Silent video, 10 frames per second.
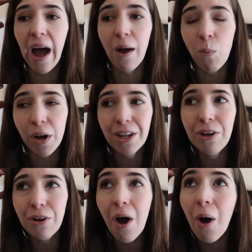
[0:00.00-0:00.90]
I want
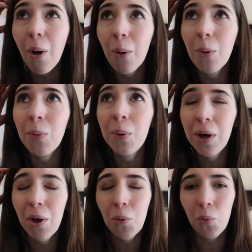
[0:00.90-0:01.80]
to know
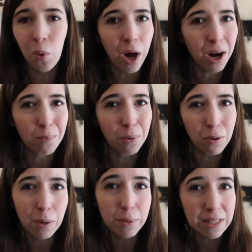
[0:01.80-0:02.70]
what our
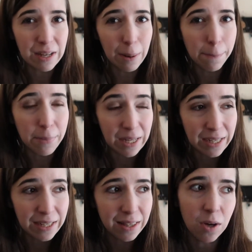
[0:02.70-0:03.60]
blow up is going to be,